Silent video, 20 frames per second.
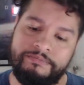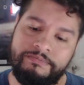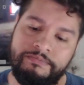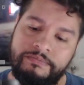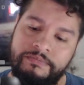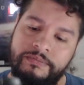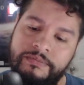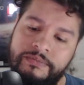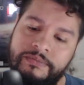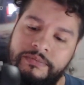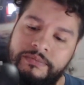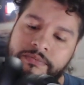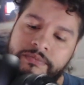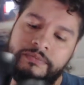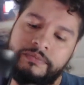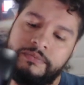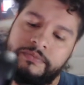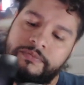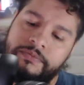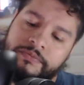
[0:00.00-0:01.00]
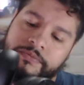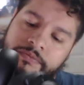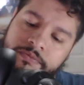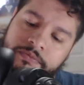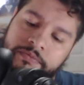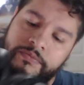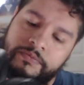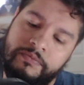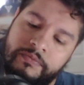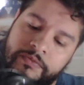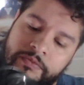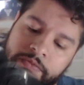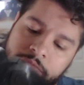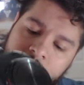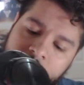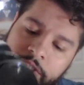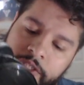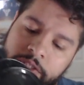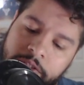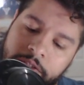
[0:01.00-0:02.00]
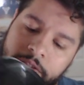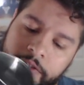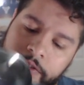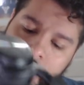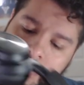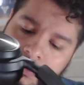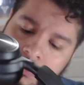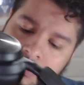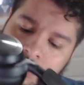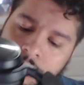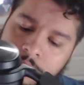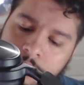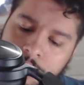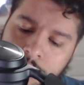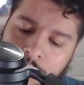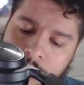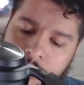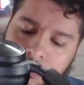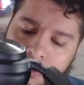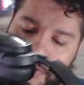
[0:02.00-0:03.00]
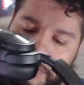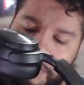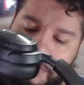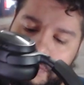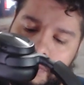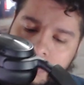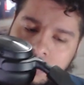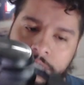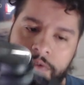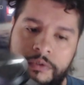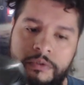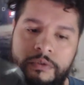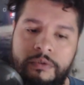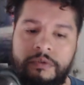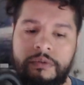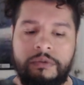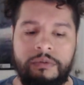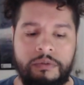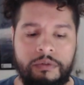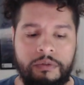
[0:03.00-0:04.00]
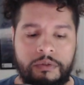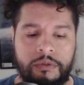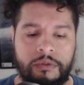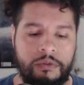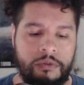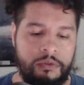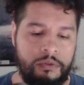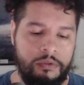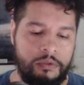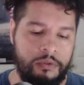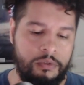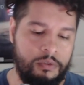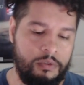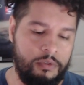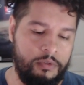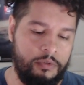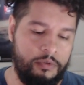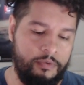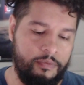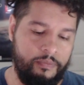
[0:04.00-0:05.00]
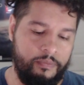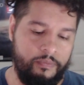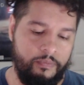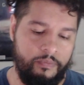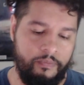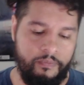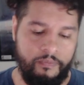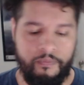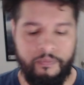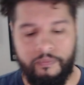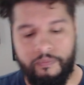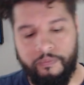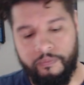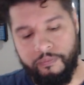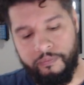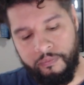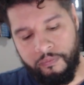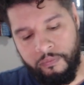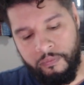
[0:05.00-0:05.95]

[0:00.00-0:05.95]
(silence)